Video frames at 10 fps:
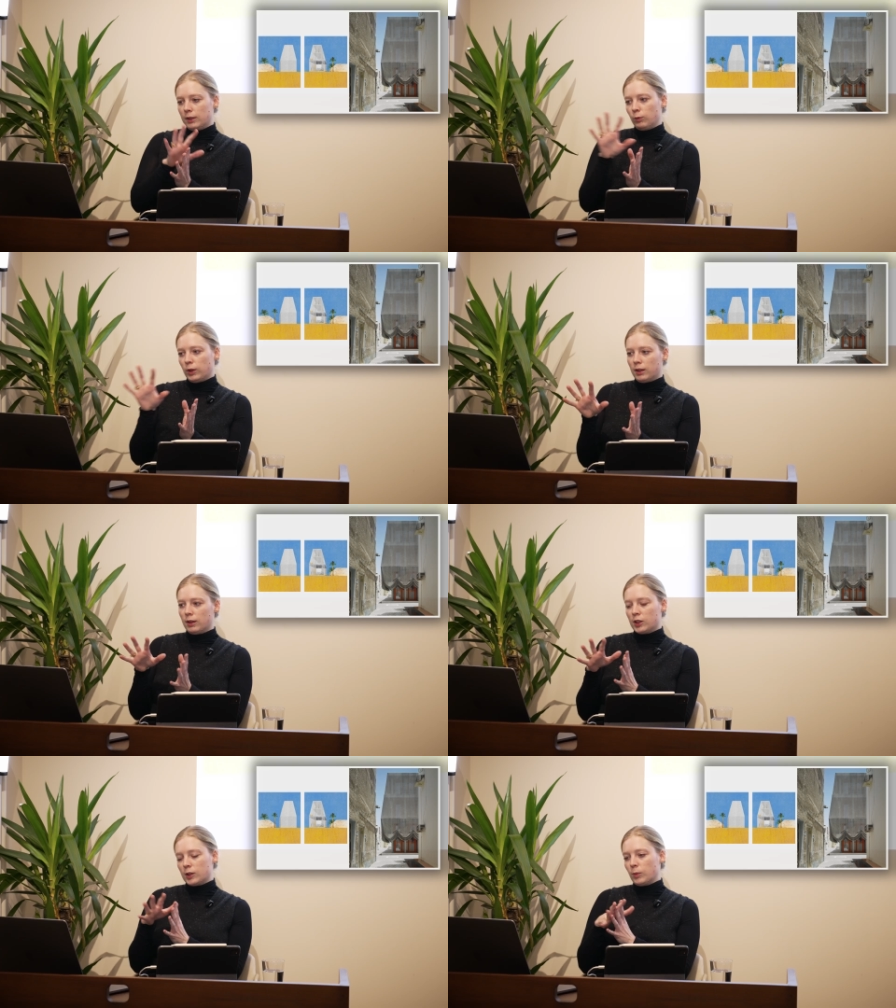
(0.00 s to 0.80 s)

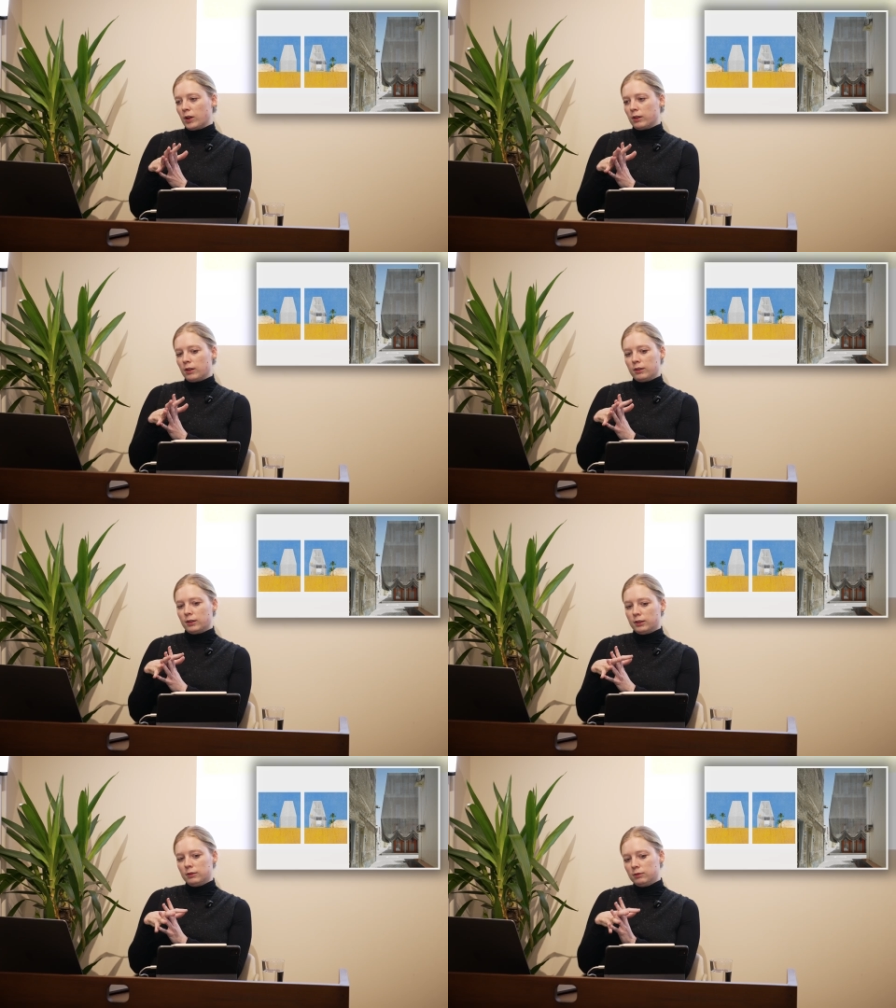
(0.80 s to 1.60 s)
within this
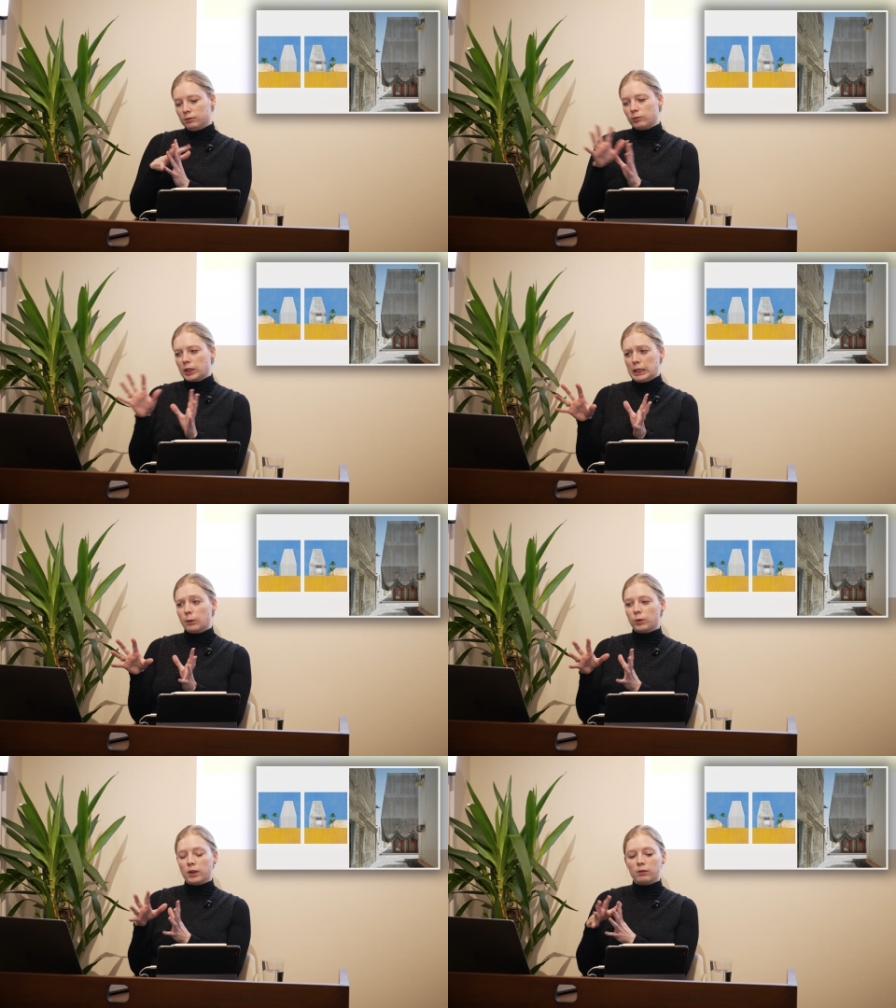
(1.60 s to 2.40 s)
modern
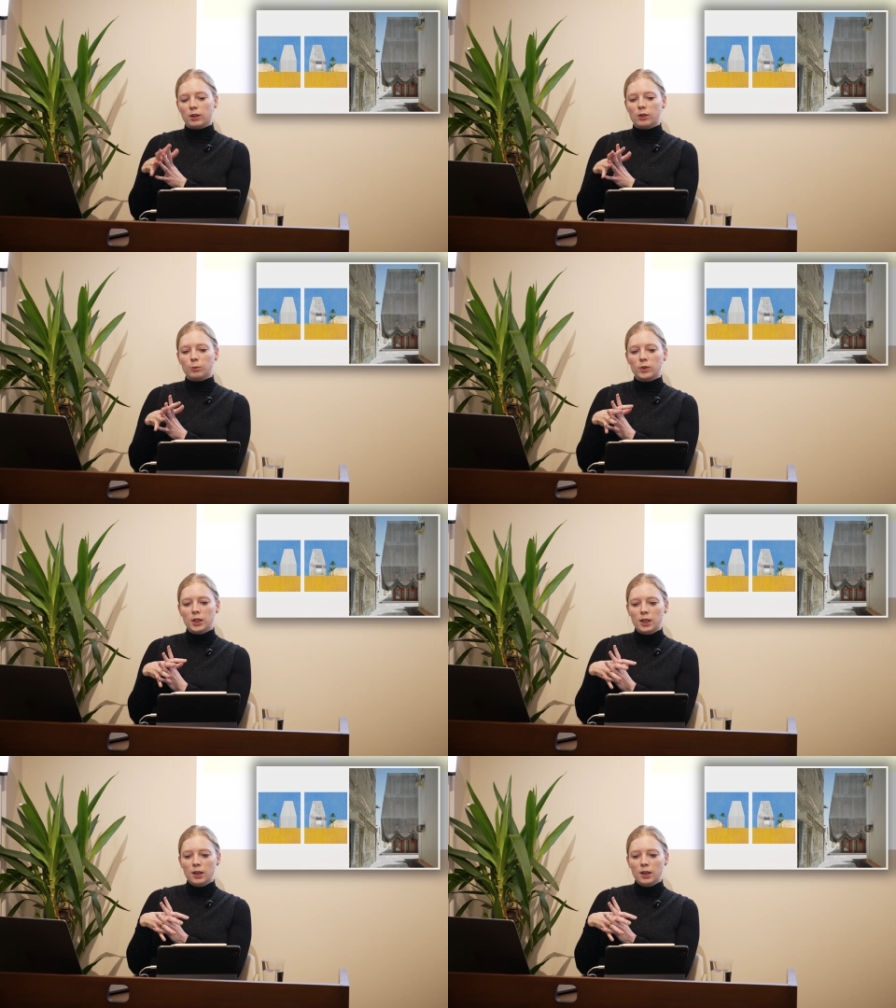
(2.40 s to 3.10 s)
contemporary realm,